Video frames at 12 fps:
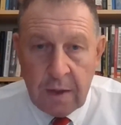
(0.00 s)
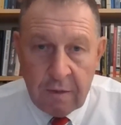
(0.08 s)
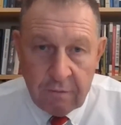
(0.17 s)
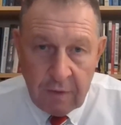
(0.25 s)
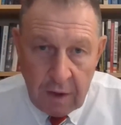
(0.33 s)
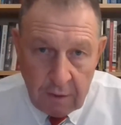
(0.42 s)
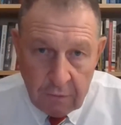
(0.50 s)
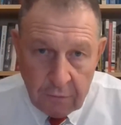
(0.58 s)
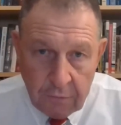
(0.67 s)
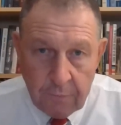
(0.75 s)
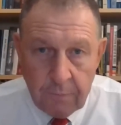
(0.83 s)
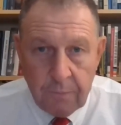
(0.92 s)
A week
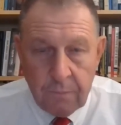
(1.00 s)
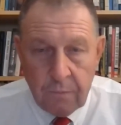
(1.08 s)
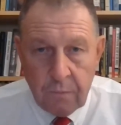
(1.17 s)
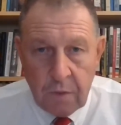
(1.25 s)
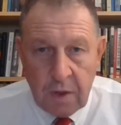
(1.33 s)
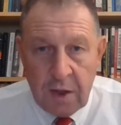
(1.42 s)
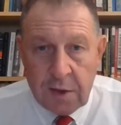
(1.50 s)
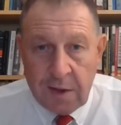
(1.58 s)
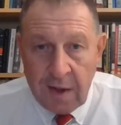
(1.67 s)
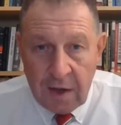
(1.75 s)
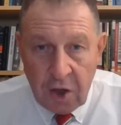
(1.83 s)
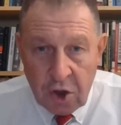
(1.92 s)
passed,
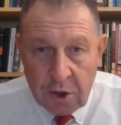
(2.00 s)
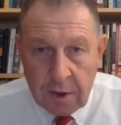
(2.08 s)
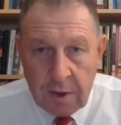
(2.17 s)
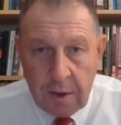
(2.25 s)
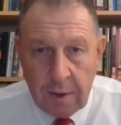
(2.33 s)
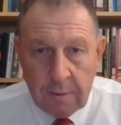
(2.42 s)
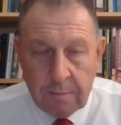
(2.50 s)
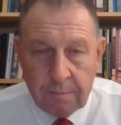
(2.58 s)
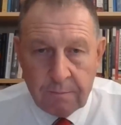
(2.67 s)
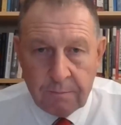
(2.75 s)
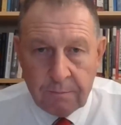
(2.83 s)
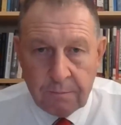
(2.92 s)
and then came October
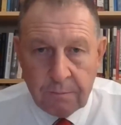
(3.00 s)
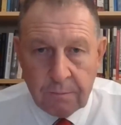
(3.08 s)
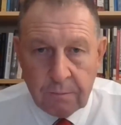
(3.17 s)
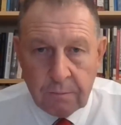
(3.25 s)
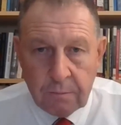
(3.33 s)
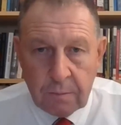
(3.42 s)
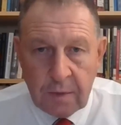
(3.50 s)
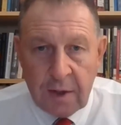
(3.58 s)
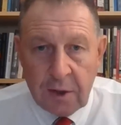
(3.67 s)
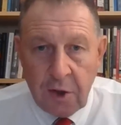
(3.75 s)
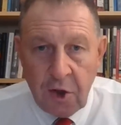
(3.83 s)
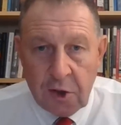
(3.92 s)
7th.
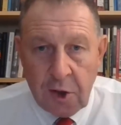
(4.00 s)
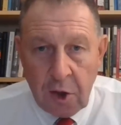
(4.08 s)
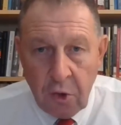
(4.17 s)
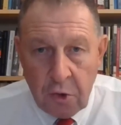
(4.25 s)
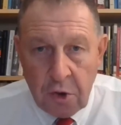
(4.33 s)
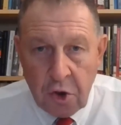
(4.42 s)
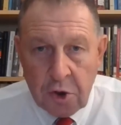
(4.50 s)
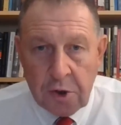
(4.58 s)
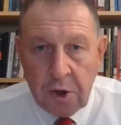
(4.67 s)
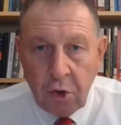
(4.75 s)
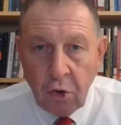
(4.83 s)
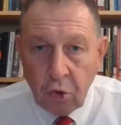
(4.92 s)
But these guys
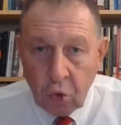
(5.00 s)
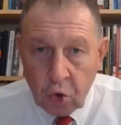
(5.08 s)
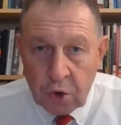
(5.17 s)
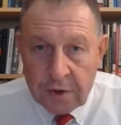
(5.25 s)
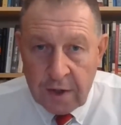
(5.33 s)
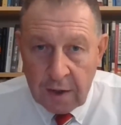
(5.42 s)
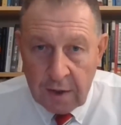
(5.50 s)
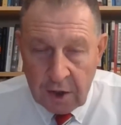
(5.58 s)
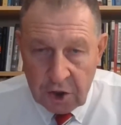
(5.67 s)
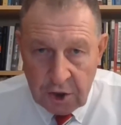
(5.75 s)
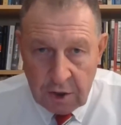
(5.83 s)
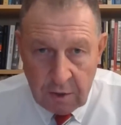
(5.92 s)
didn't miss their chance
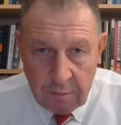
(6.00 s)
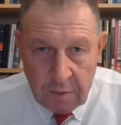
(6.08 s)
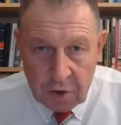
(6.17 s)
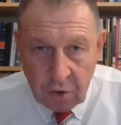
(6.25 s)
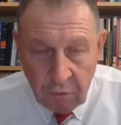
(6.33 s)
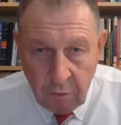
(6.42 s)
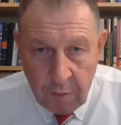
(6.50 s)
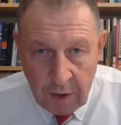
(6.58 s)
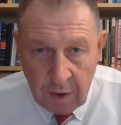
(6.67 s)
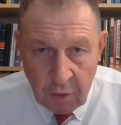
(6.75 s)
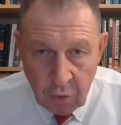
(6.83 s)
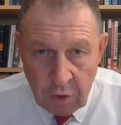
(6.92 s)
for shame even
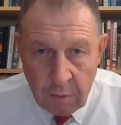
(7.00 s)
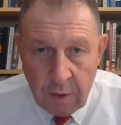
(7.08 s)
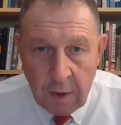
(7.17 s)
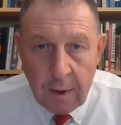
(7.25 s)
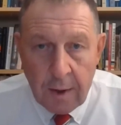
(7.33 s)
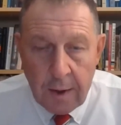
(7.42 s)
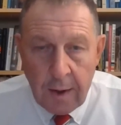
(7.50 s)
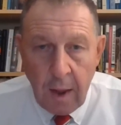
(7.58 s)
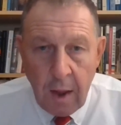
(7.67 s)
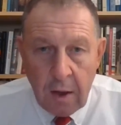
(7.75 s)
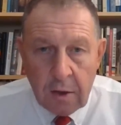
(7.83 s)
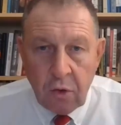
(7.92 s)
now. You can
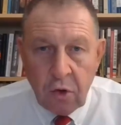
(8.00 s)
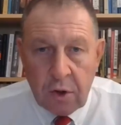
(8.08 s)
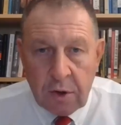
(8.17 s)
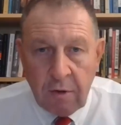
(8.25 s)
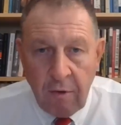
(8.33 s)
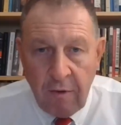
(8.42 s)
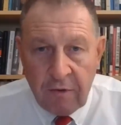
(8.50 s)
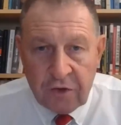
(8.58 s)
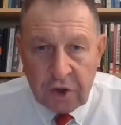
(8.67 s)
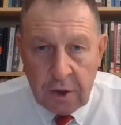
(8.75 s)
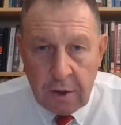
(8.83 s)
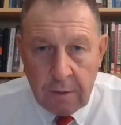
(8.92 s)
laugh, you can
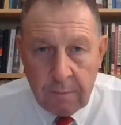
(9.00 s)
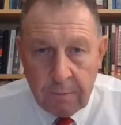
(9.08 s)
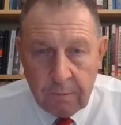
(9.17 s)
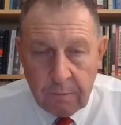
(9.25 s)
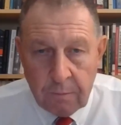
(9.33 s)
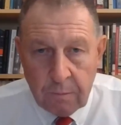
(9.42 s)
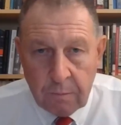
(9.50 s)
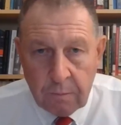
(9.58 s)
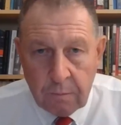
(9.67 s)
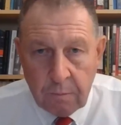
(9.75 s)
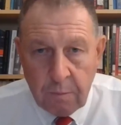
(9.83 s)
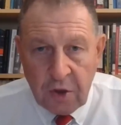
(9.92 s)
cry, but
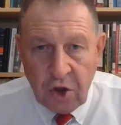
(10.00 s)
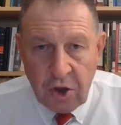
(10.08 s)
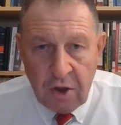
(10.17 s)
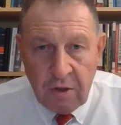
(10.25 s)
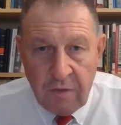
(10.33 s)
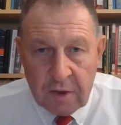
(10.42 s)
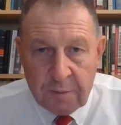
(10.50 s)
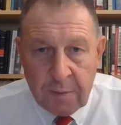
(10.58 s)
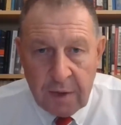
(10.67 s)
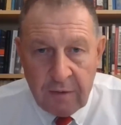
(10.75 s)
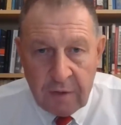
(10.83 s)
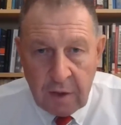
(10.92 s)
it's impossible to
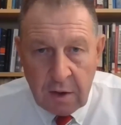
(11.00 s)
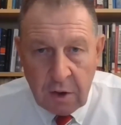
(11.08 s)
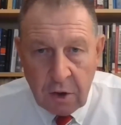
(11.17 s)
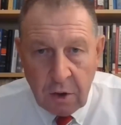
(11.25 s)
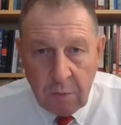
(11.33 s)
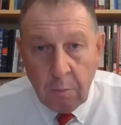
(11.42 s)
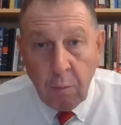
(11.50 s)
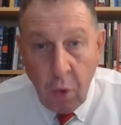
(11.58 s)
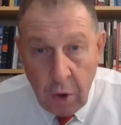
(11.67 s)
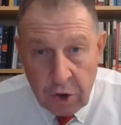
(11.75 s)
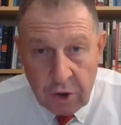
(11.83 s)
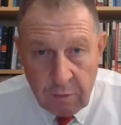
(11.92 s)
imagine in any Hollywood
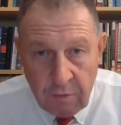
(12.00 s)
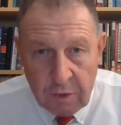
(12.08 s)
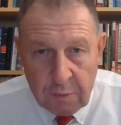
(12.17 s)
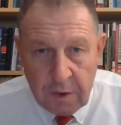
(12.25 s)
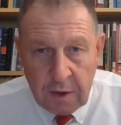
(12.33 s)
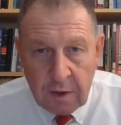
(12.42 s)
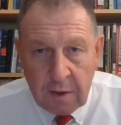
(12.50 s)
scenario.